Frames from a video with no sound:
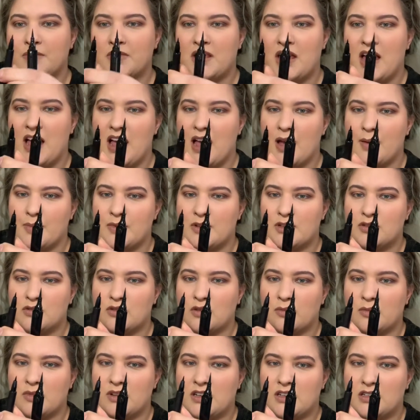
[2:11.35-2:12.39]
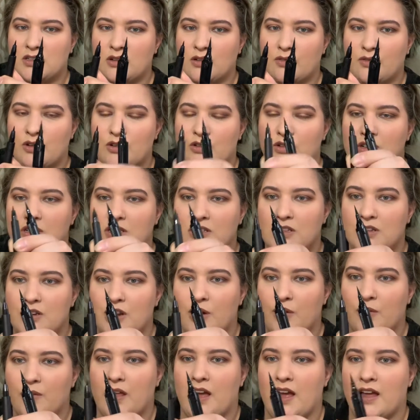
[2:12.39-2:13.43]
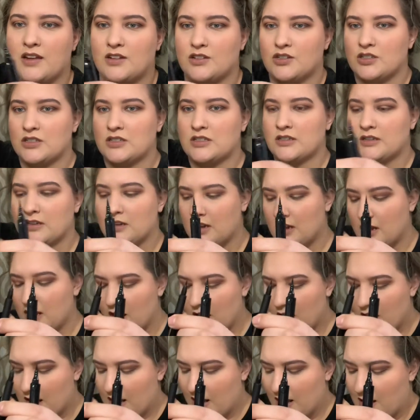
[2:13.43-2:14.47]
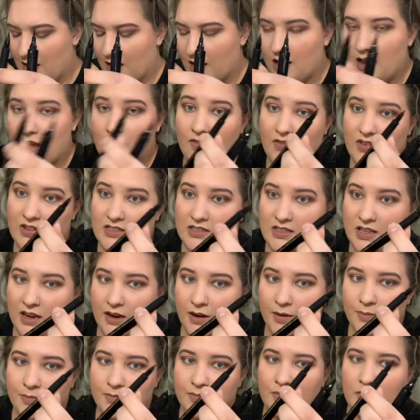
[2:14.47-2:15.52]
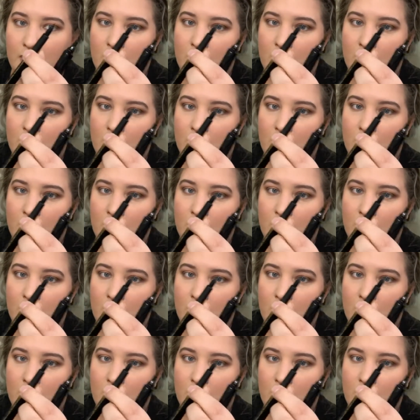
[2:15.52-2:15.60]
That happens normally, so if you just know that, and just if it's there.